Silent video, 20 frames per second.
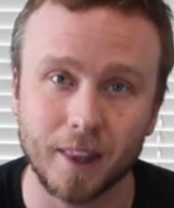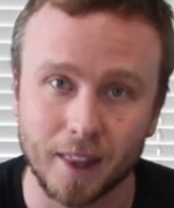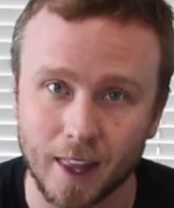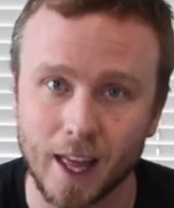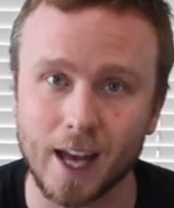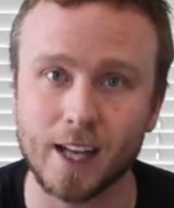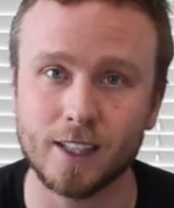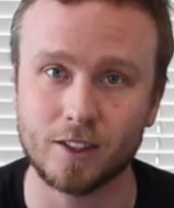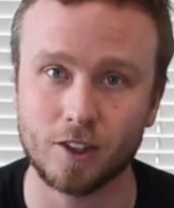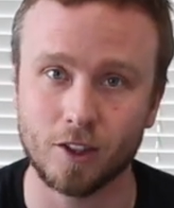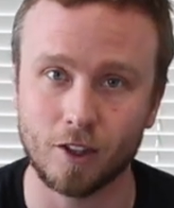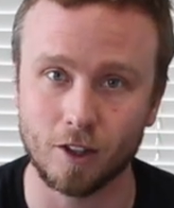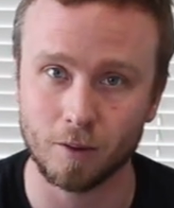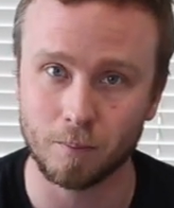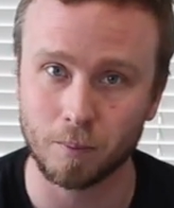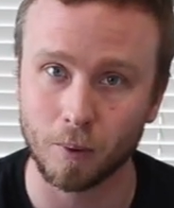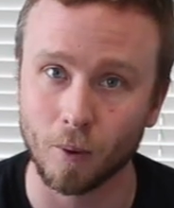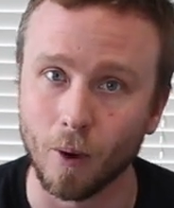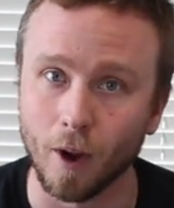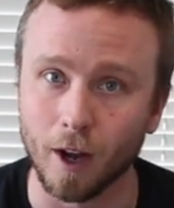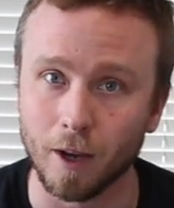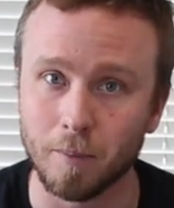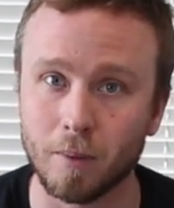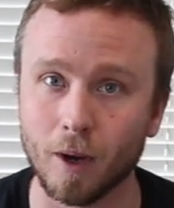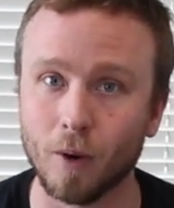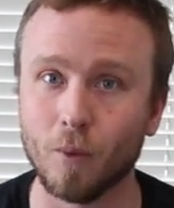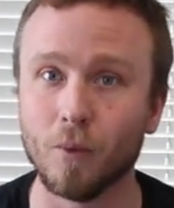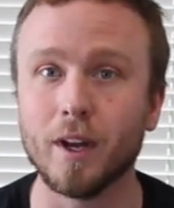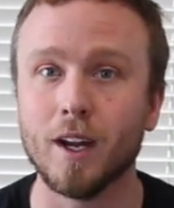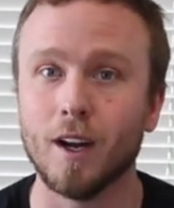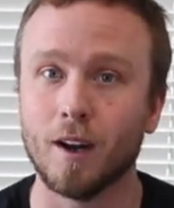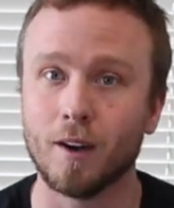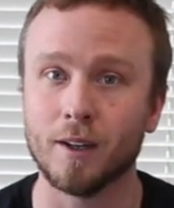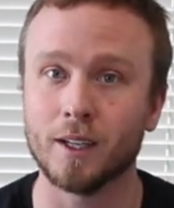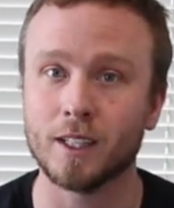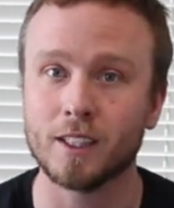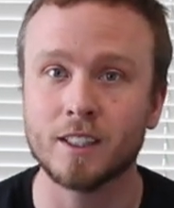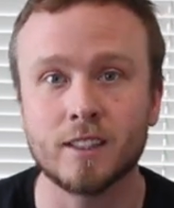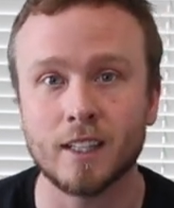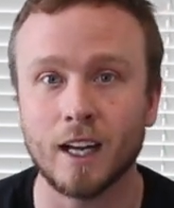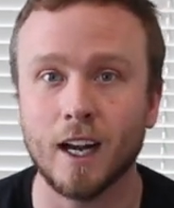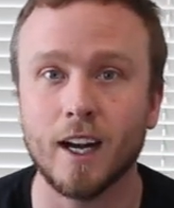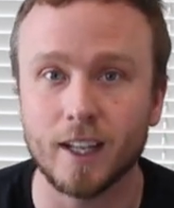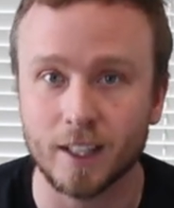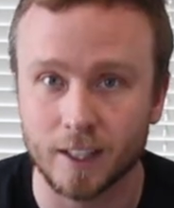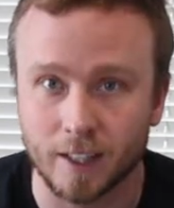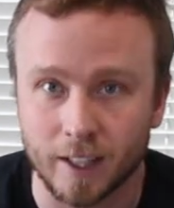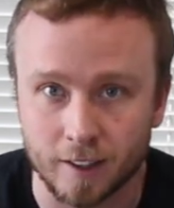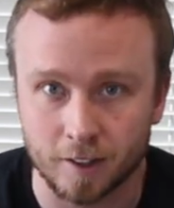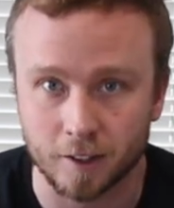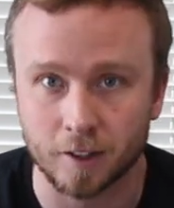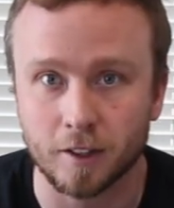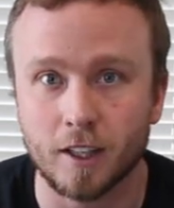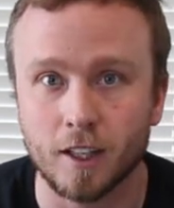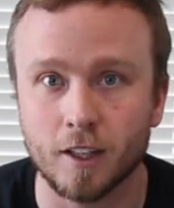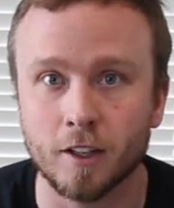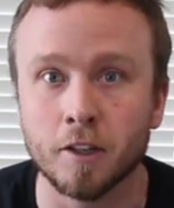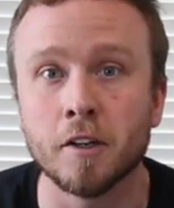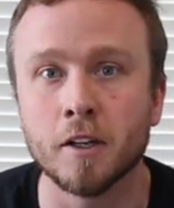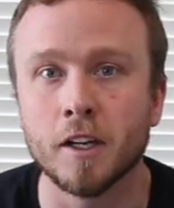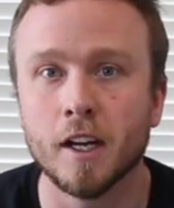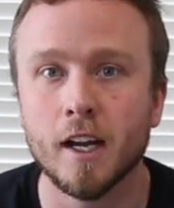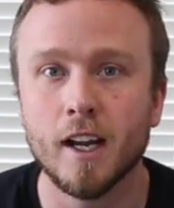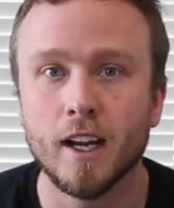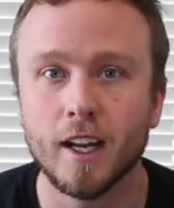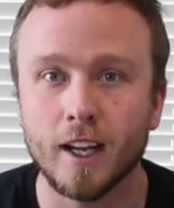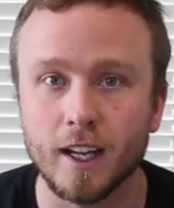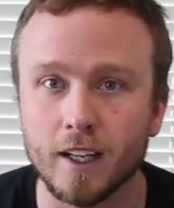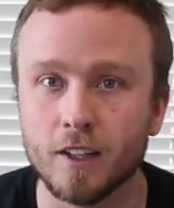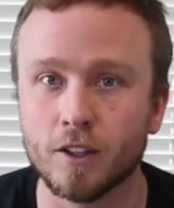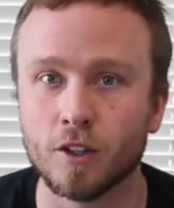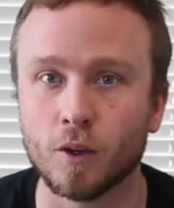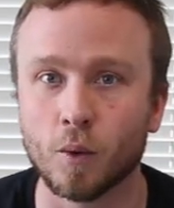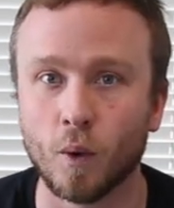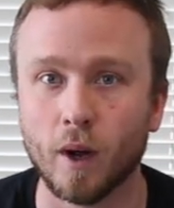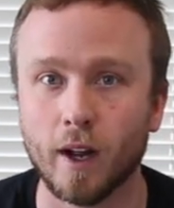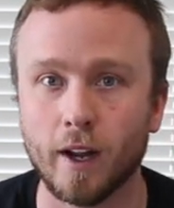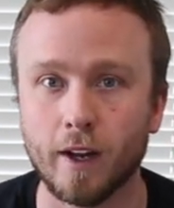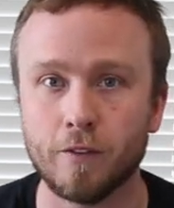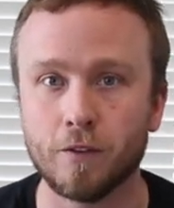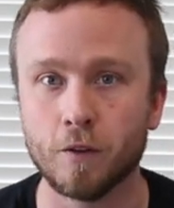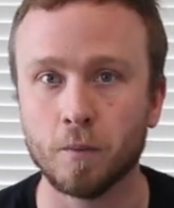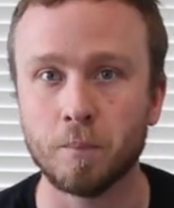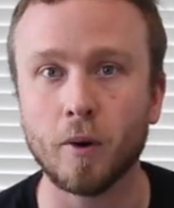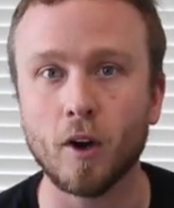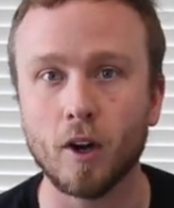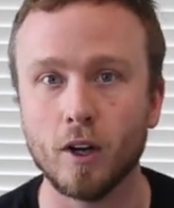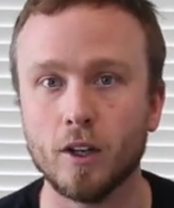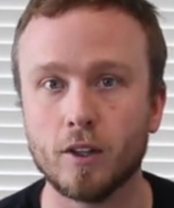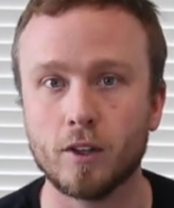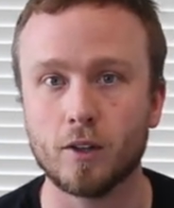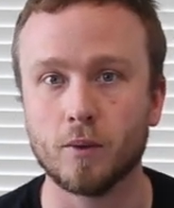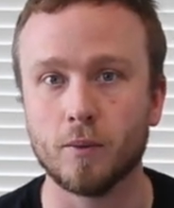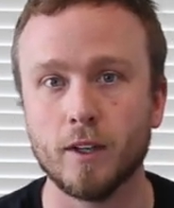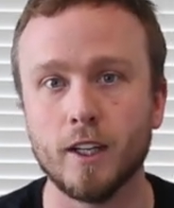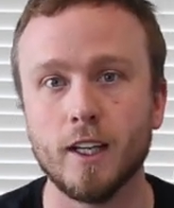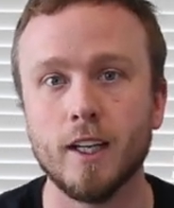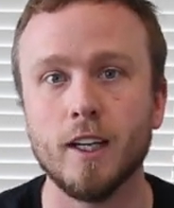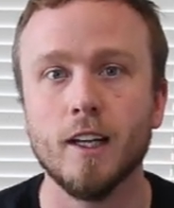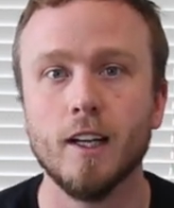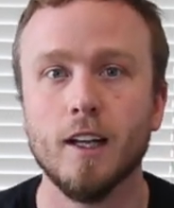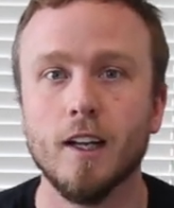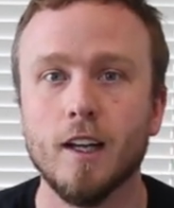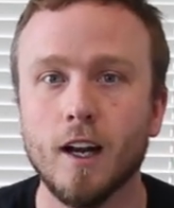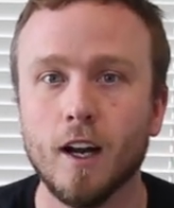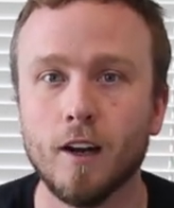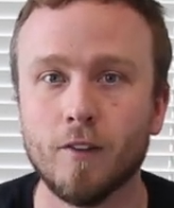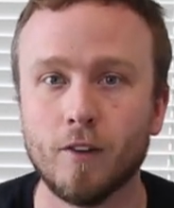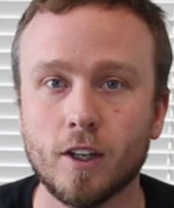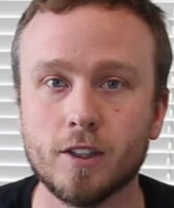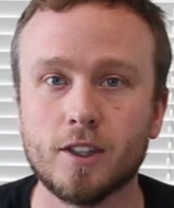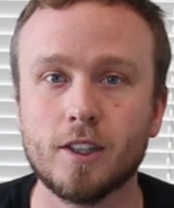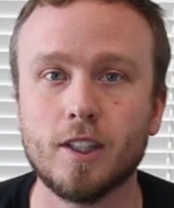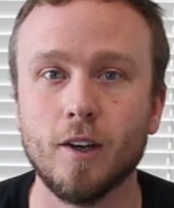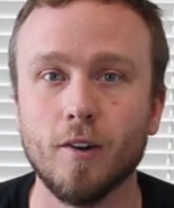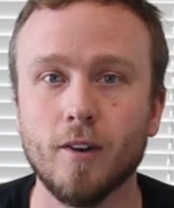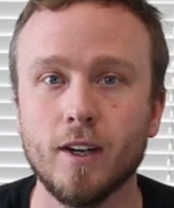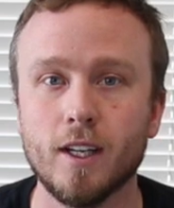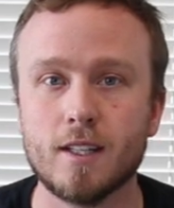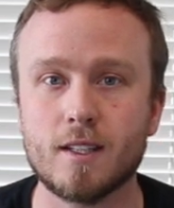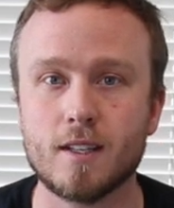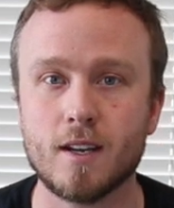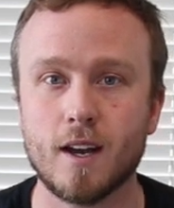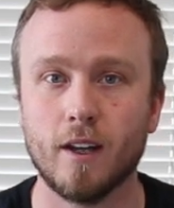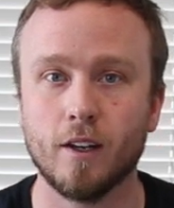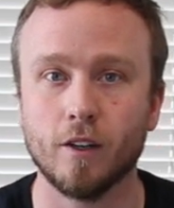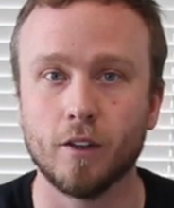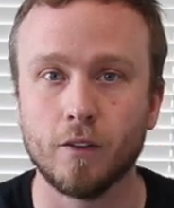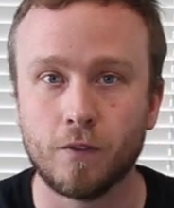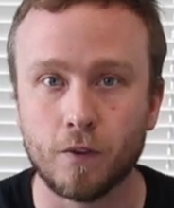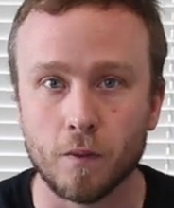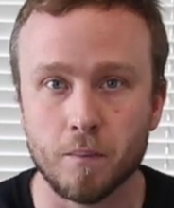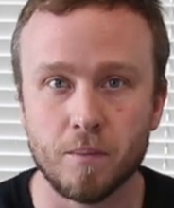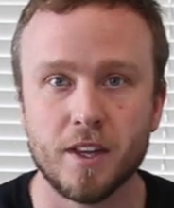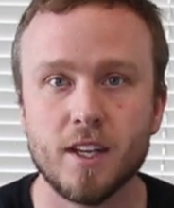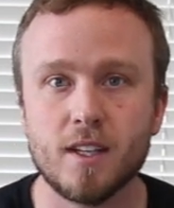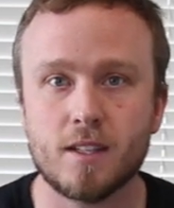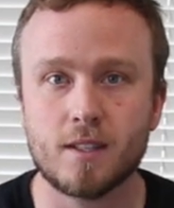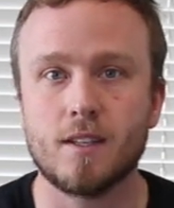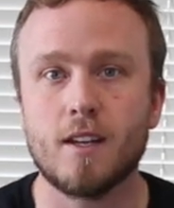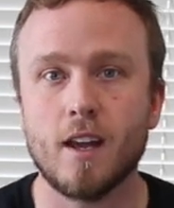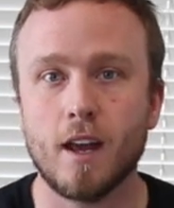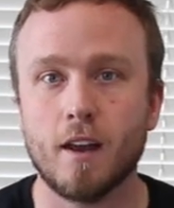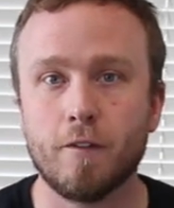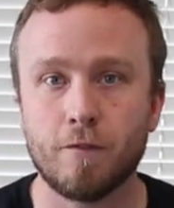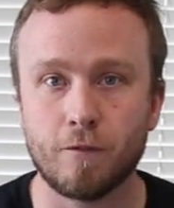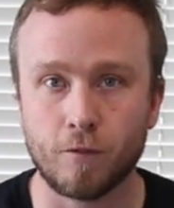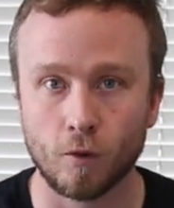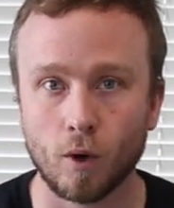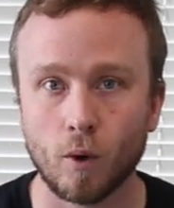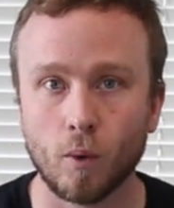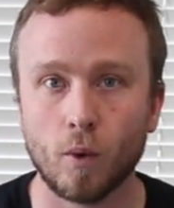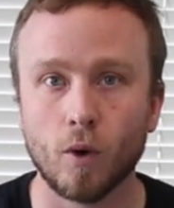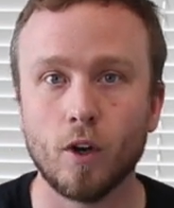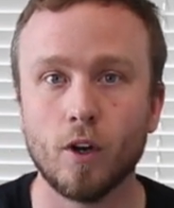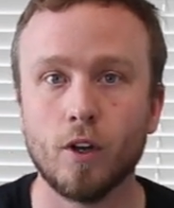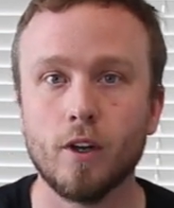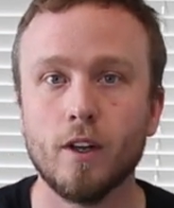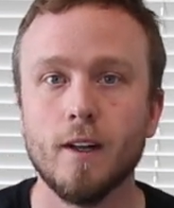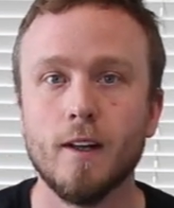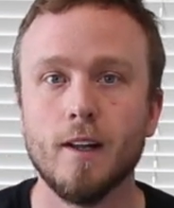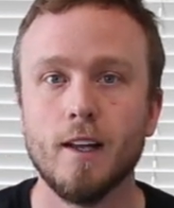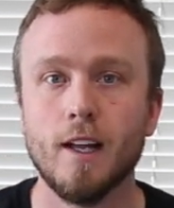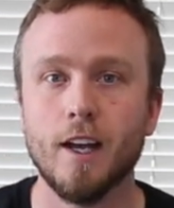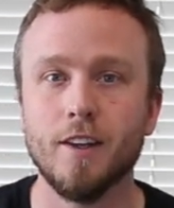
That's a good point. But we are excited that you're here either way for part three of our series titled From This Day Forward,